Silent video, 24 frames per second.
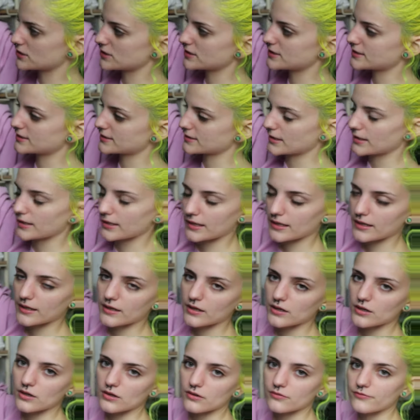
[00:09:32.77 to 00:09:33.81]
just
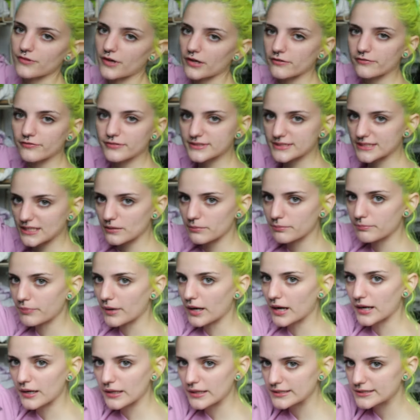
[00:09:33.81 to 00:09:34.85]
a velvety
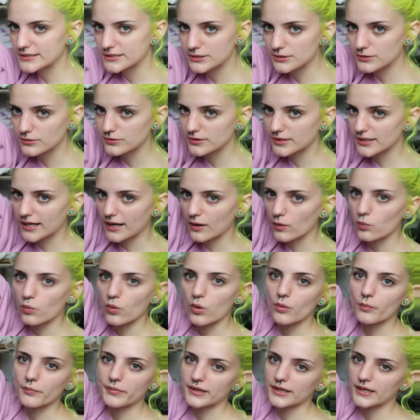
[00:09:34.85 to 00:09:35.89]
bodysuit that I
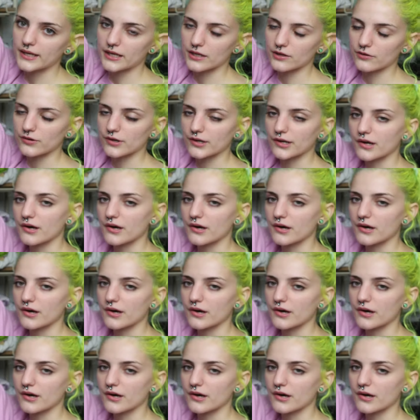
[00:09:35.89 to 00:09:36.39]
won't be getting rid